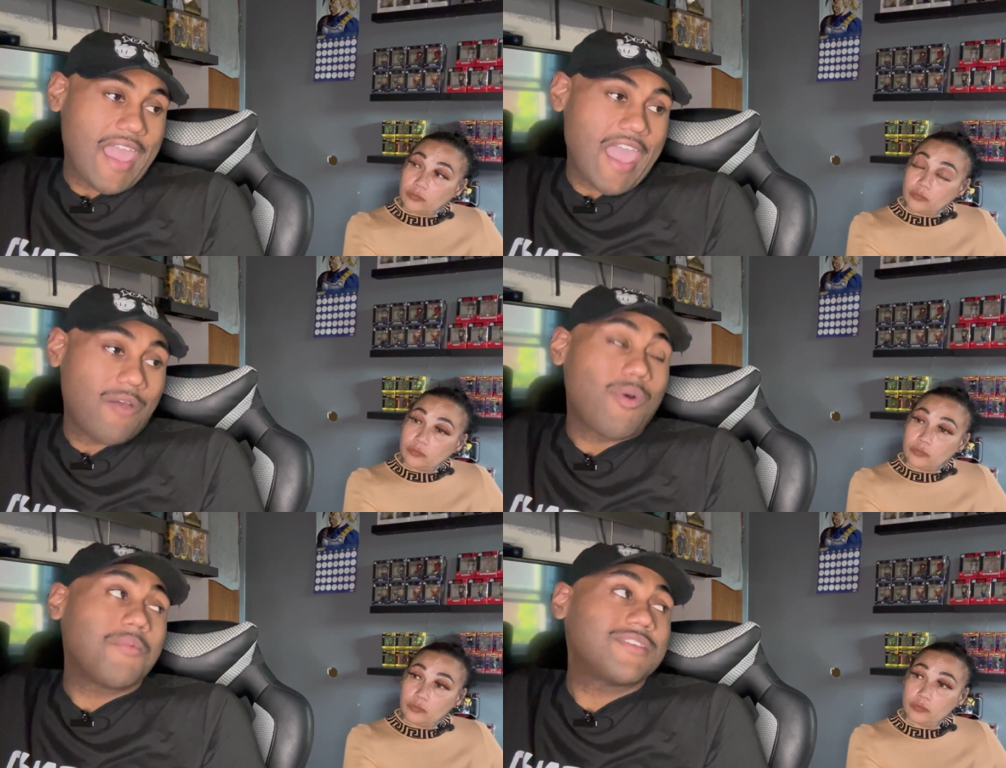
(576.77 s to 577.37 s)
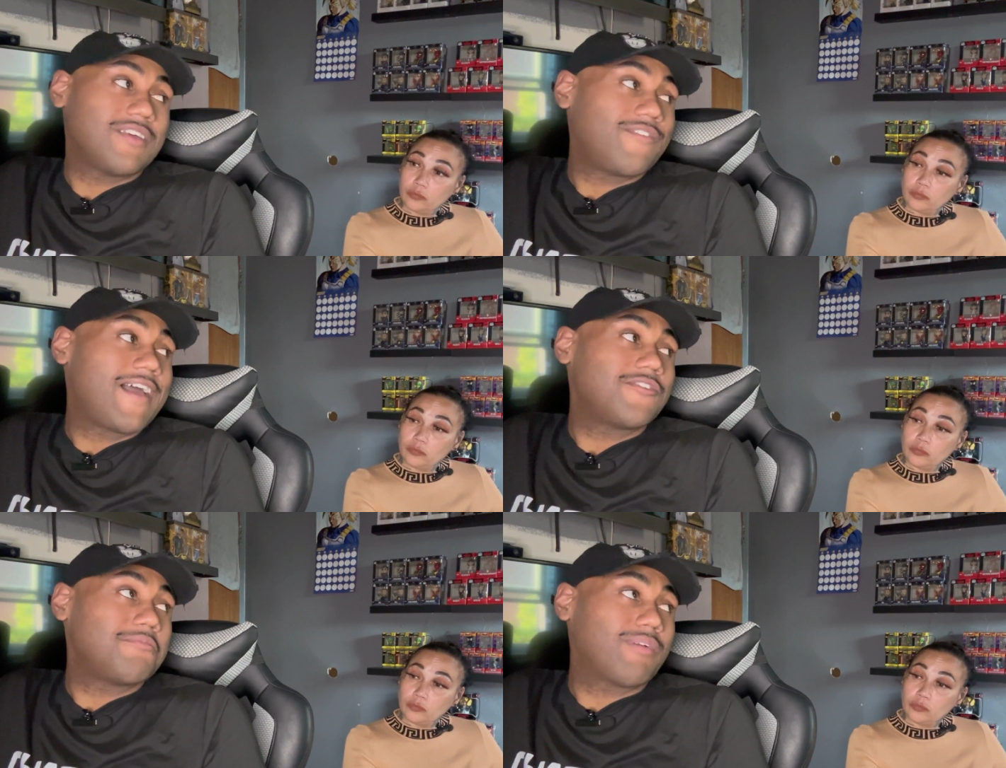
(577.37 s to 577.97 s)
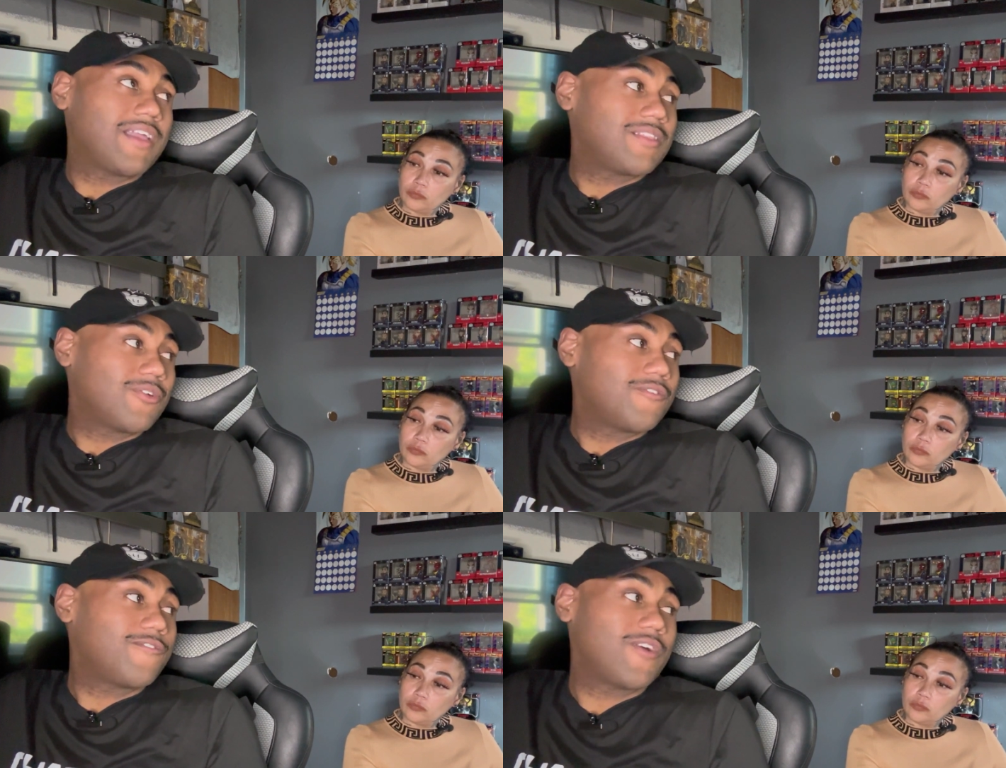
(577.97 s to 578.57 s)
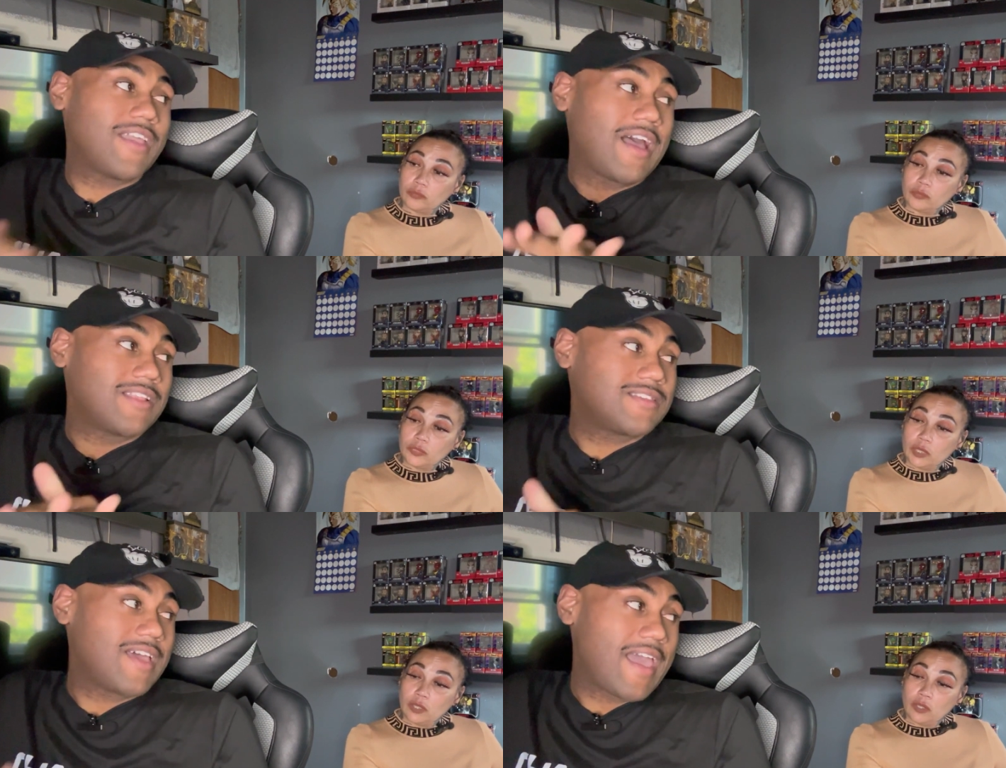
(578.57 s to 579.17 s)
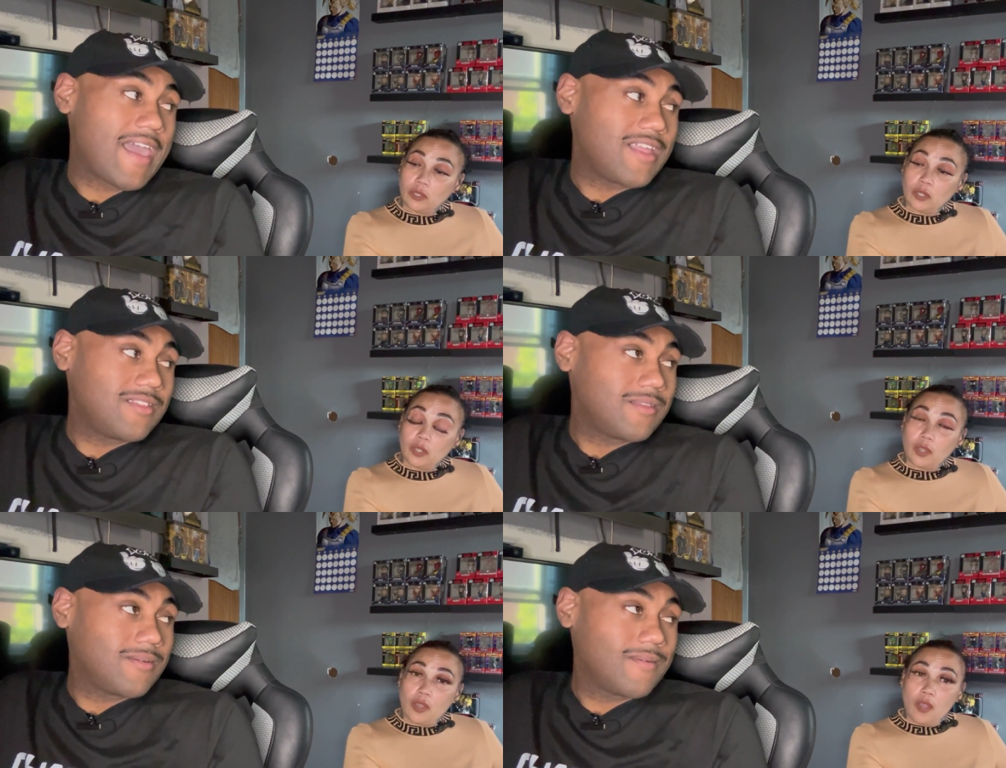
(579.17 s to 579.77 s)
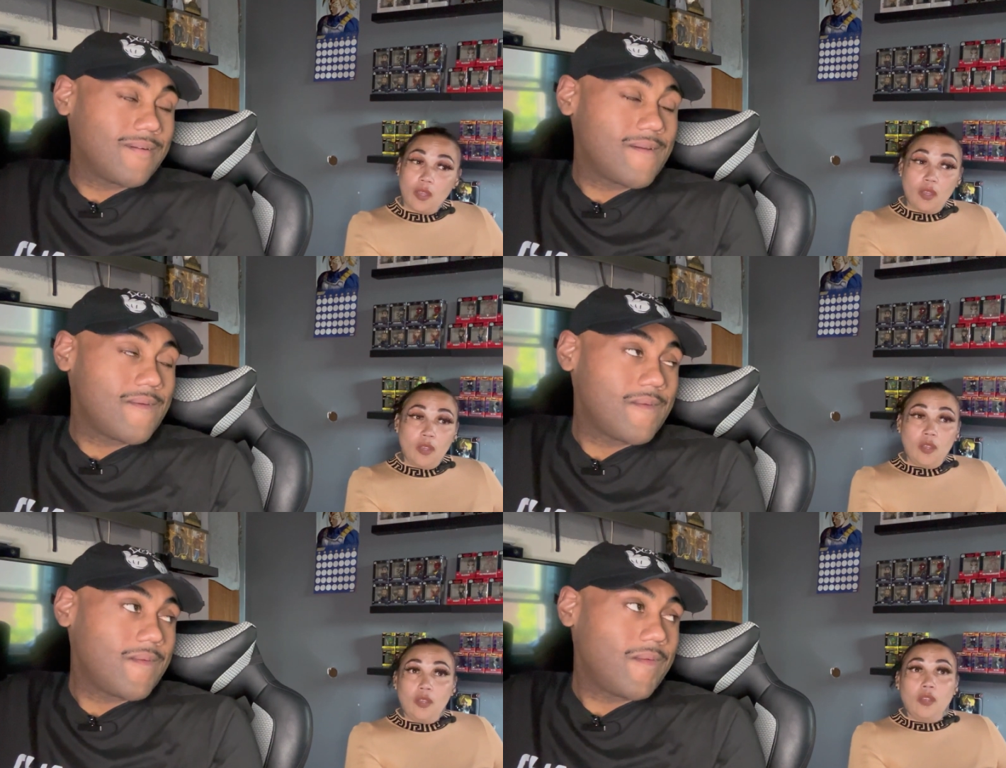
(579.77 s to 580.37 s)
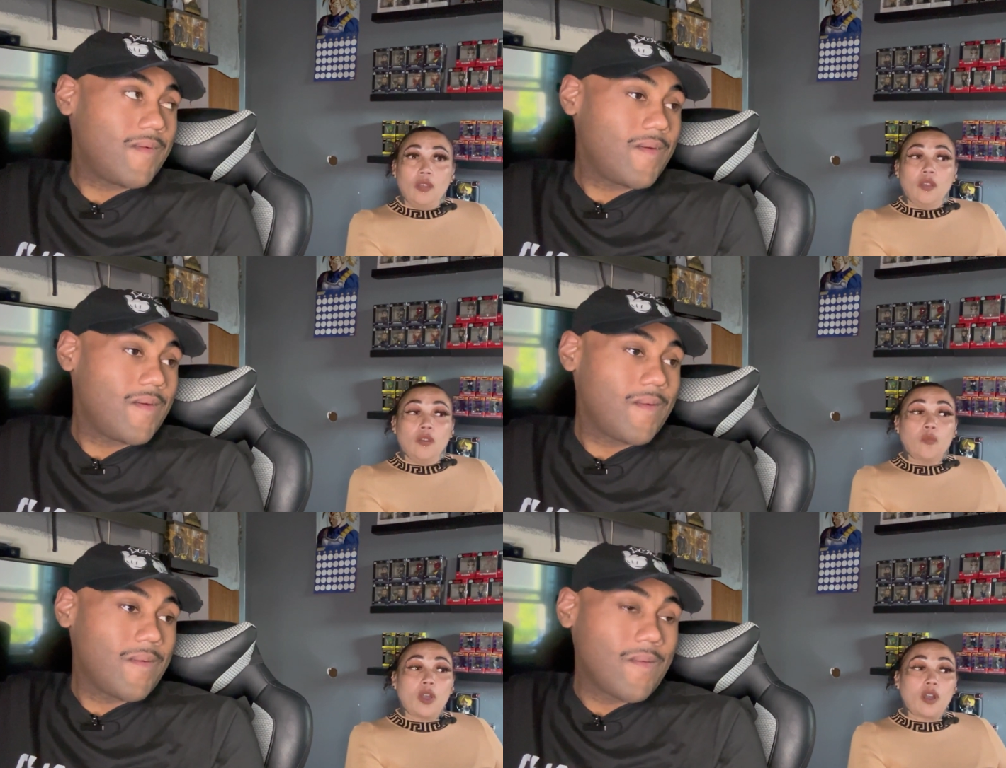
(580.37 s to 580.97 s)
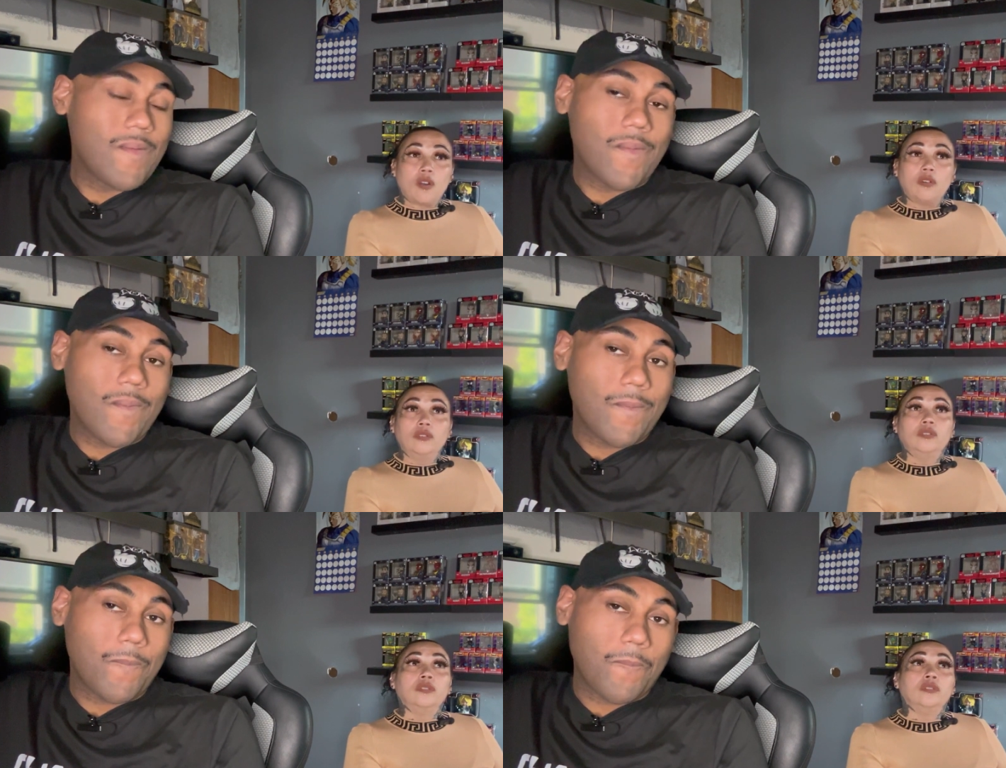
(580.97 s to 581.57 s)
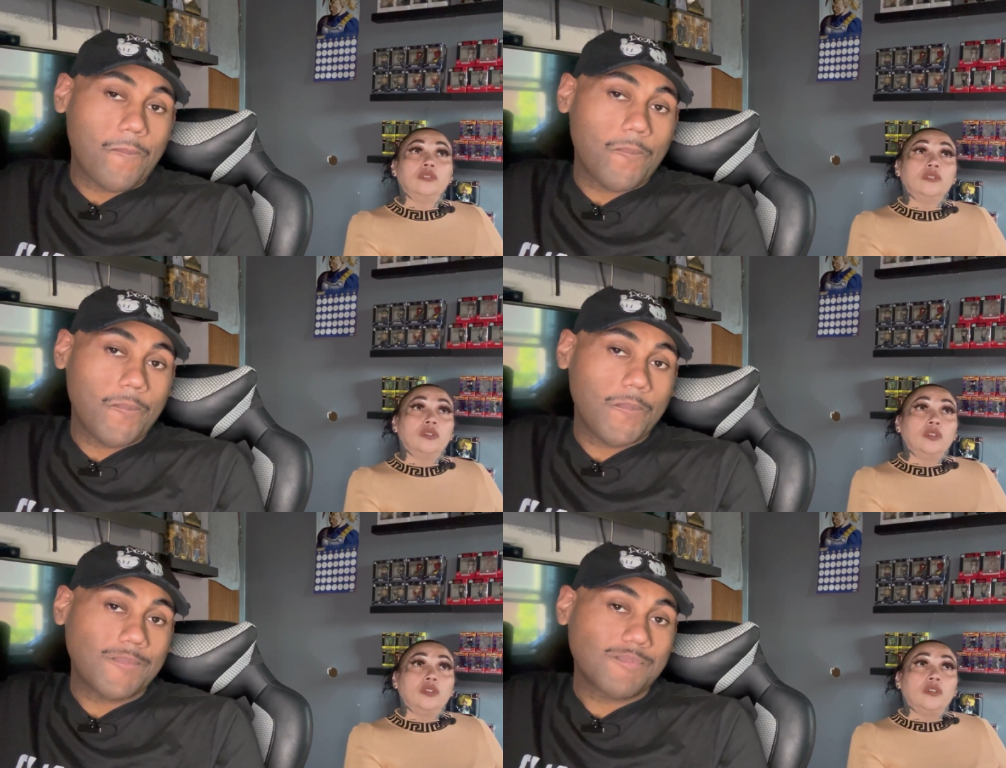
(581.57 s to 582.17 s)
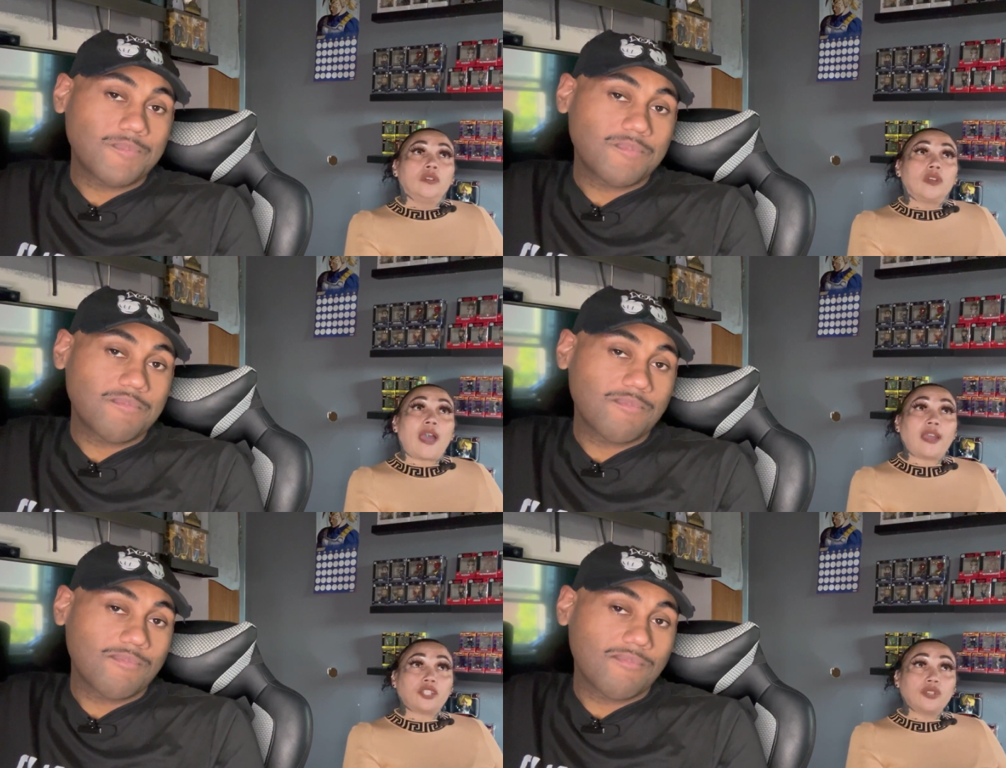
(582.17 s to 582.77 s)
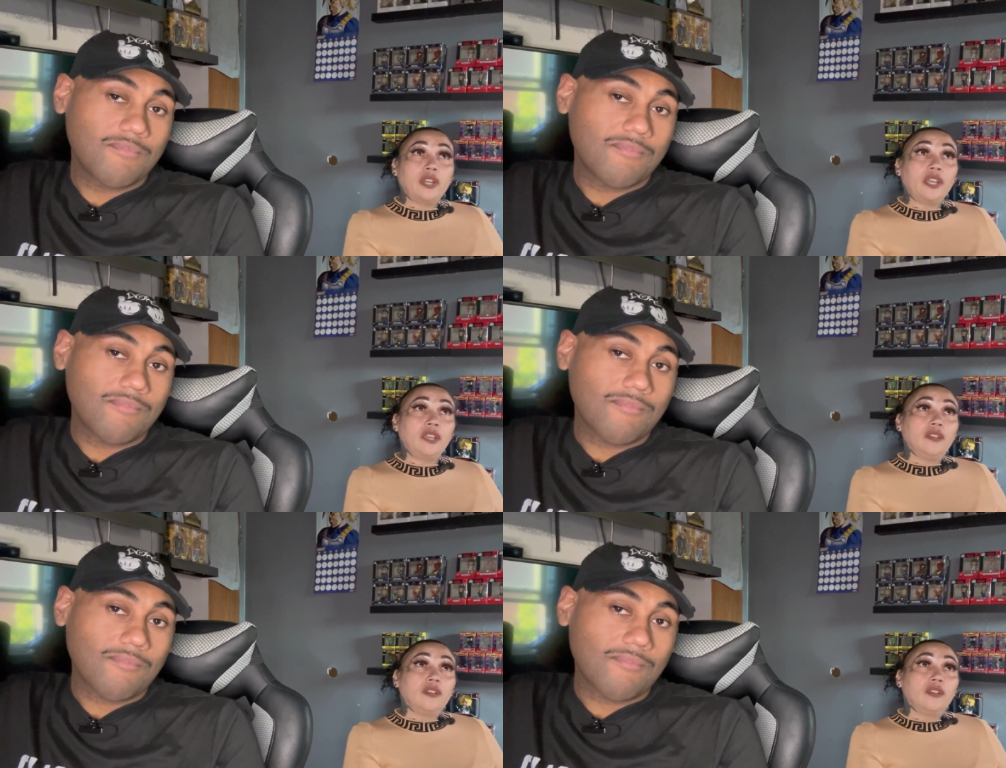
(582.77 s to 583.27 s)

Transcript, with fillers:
Speaker 1: and what was the final breakthrough for y'all to end? Well,
Speaker 2: actually,